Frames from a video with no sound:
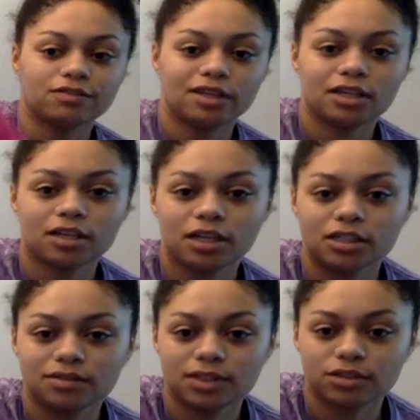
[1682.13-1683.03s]
to find like
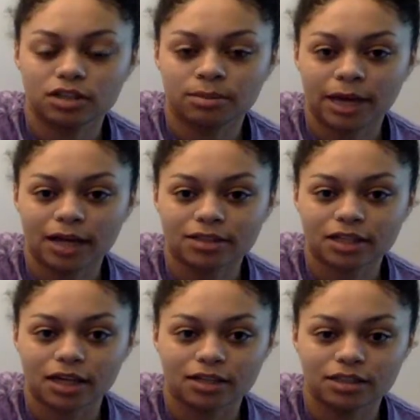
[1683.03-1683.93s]
individually packed
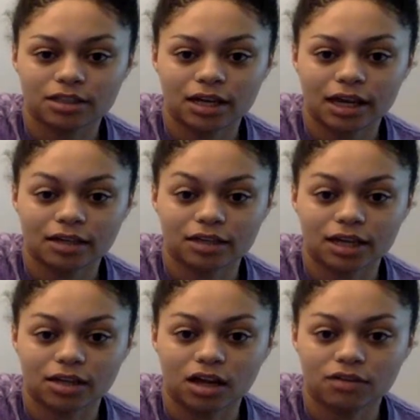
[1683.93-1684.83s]
candies that I could get
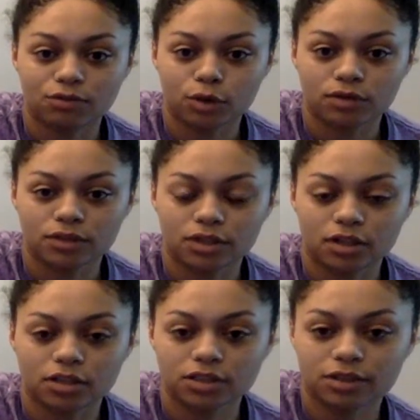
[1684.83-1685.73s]
a lot for
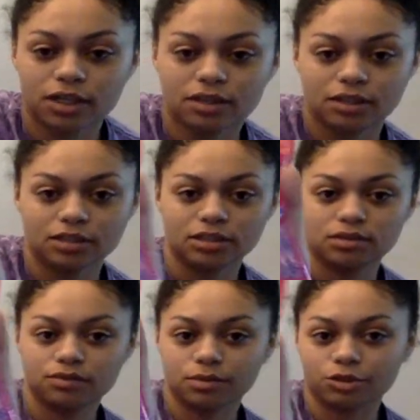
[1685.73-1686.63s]
$1. So I got
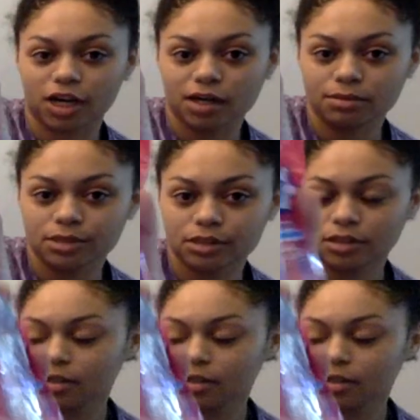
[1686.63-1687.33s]
these for bribes.